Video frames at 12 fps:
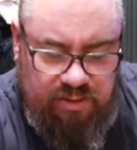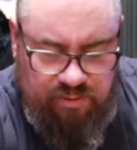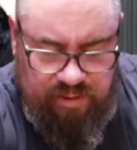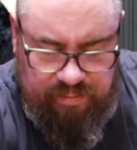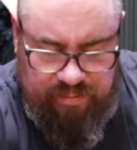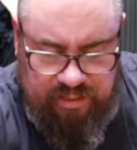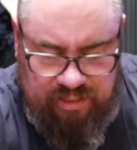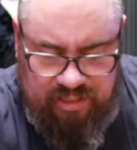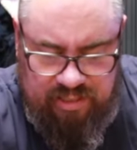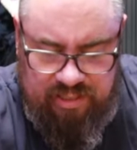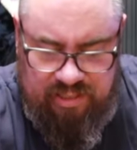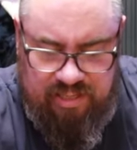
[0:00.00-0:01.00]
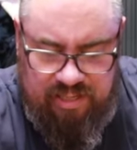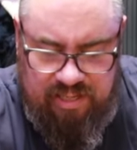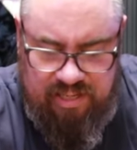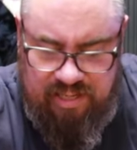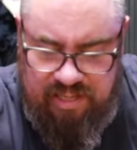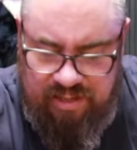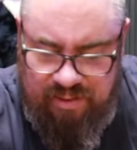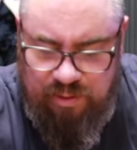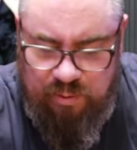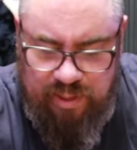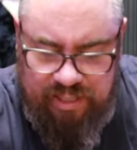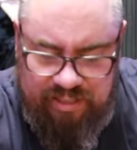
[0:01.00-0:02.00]
crypts, they
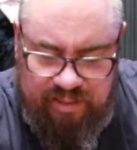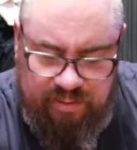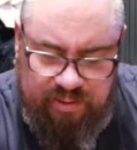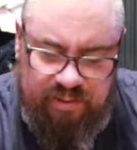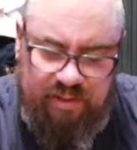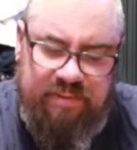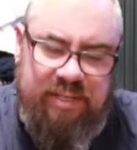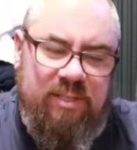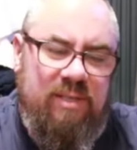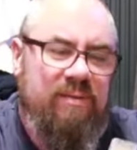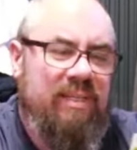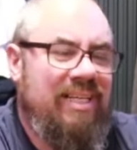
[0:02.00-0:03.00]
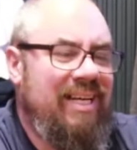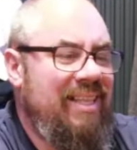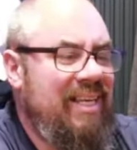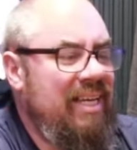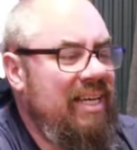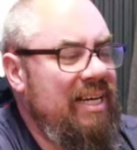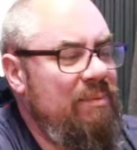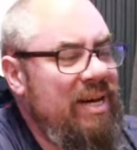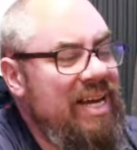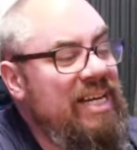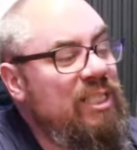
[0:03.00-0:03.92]
look quite similar on the face of it, I think, in my